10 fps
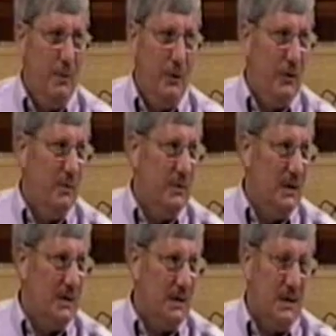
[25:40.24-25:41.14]
birth of
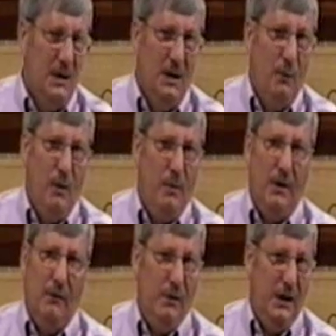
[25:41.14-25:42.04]
Jesus, women
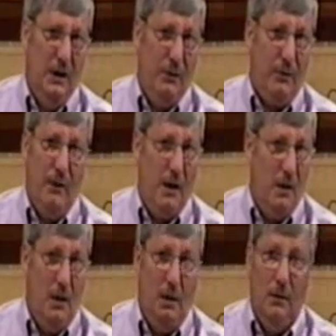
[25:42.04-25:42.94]
are really no threat at
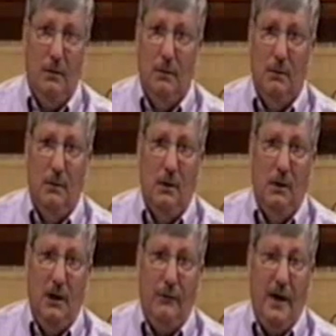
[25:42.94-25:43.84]
all.
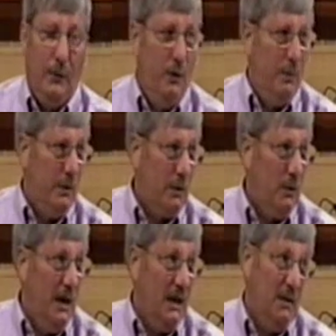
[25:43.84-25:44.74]
In fact, women are
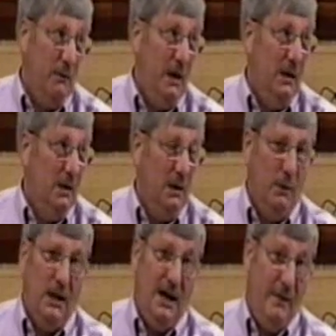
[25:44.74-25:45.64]
quite convenient. You
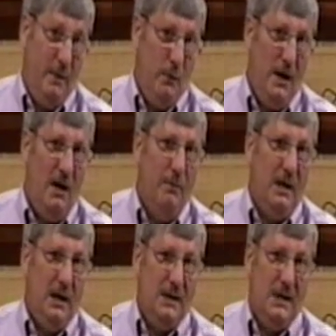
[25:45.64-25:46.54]
want to have them around
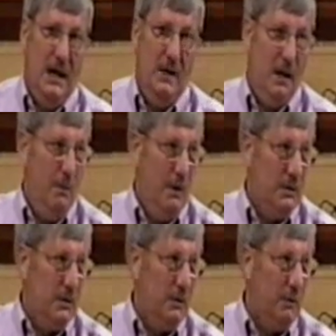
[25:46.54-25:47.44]
because, A, they bear
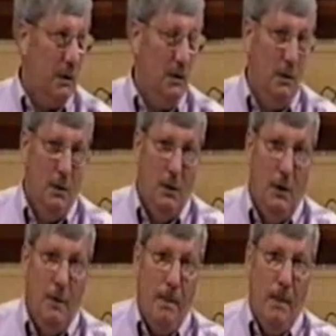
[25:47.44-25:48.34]
children,
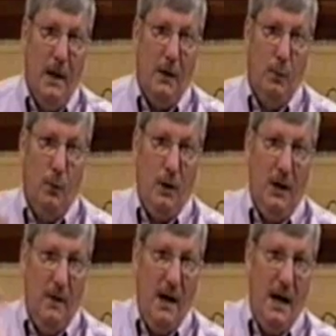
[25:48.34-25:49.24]
they can work in
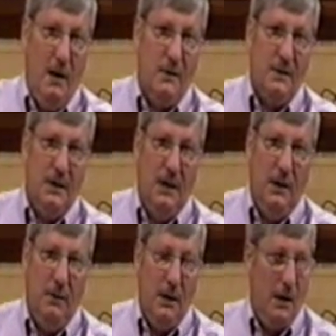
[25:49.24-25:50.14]
the house, and
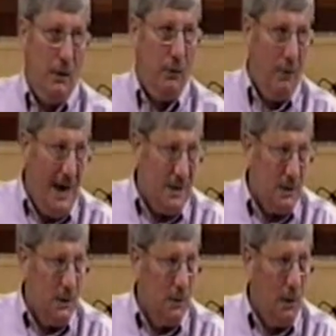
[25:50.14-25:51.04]
they're not a threat,
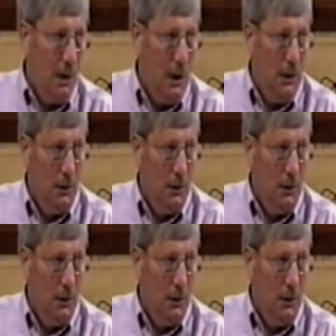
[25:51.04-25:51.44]
okay?